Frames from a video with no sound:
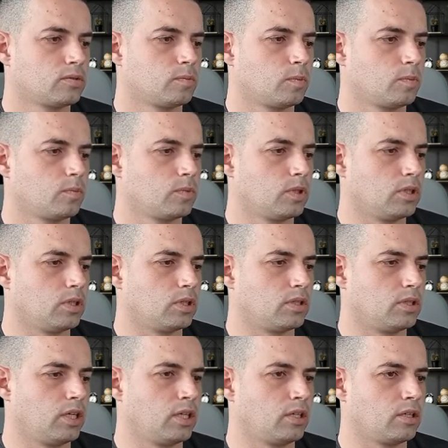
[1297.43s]

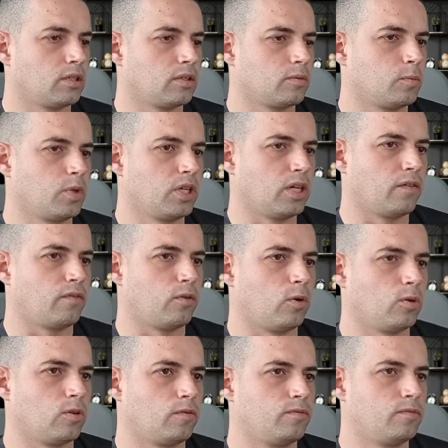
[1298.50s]
Then we have
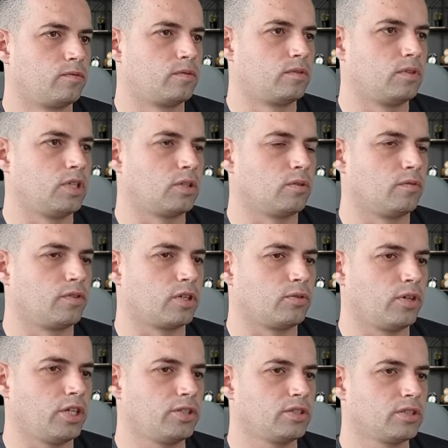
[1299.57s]
all of the
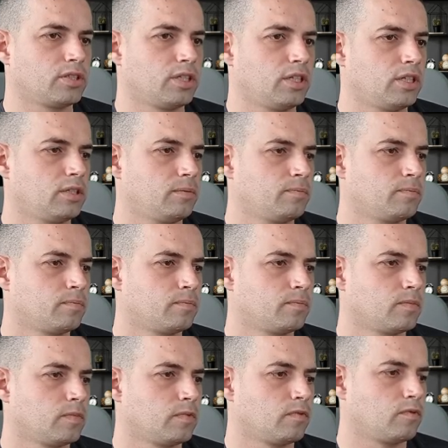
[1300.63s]
configurations here
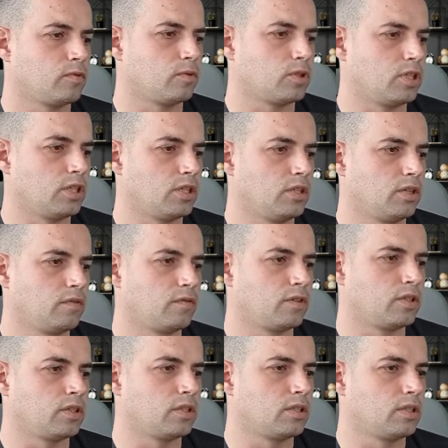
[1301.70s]
for the
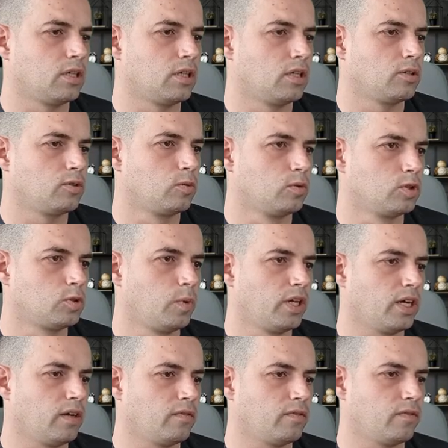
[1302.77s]
different tools we
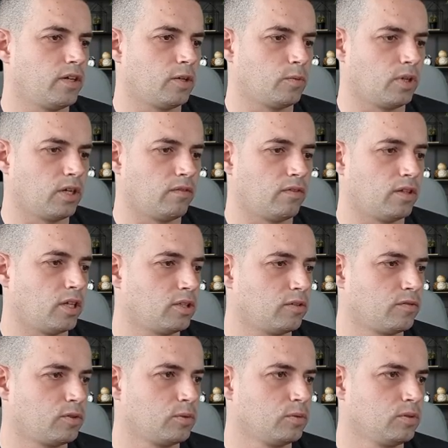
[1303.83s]
have, and we have a lot of
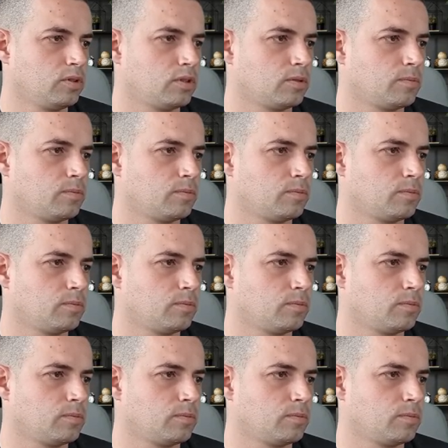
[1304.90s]
tools.